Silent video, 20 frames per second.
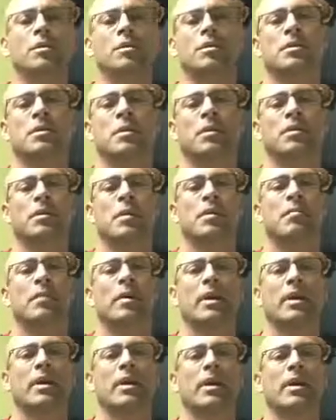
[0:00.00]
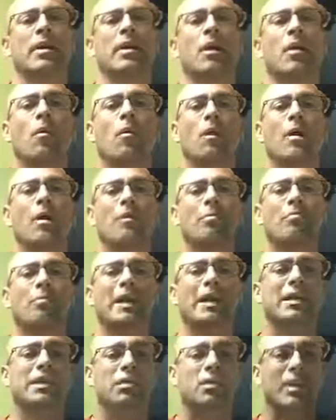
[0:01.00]
And so typically, one of the
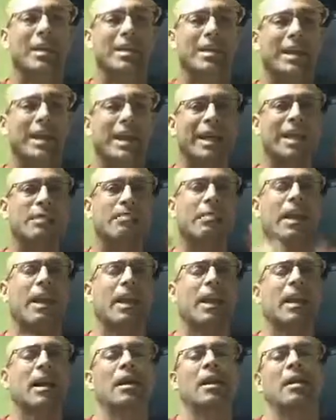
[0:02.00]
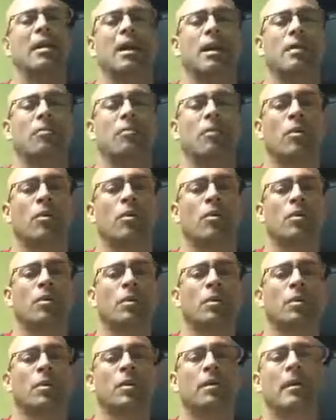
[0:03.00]
biggest ways to keep that head and neck more
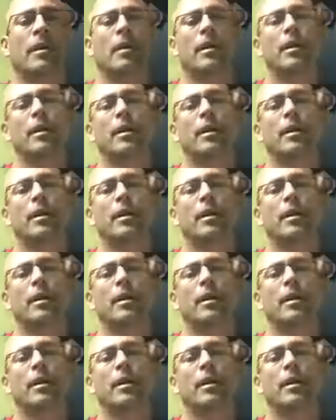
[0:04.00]
neutral